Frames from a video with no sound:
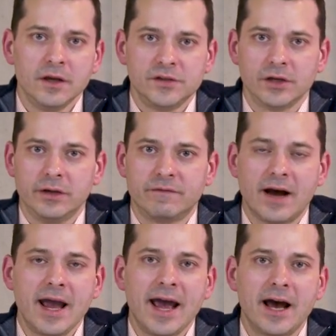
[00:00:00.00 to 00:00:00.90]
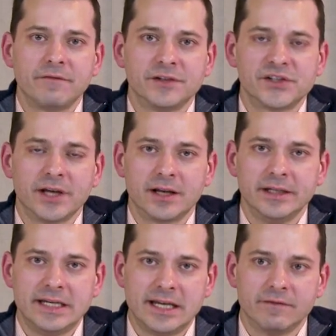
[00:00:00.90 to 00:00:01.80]
So if I have to
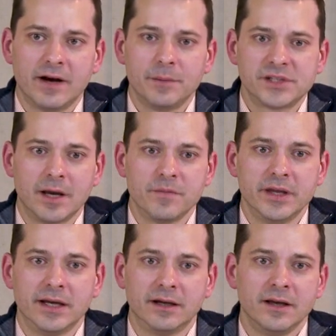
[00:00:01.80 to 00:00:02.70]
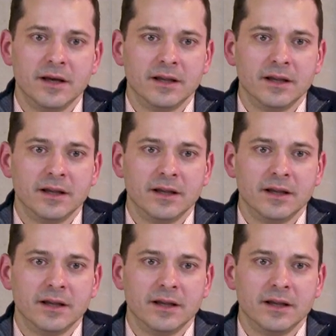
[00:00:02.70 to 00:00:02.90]
suddenly give up something,